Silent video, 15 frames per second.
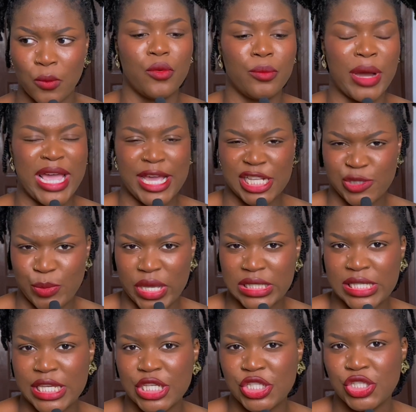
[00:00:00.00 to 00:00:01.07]
my
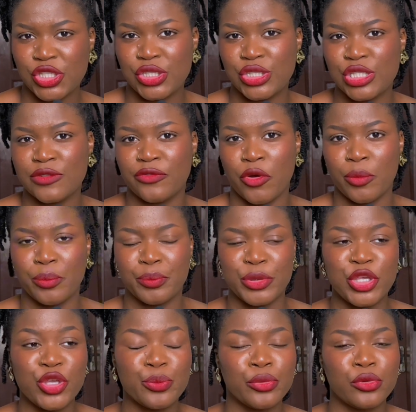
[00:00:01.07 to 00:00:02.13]
expectations from
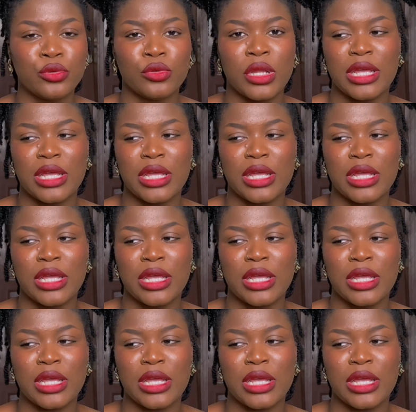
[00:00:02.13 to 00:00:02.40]
people,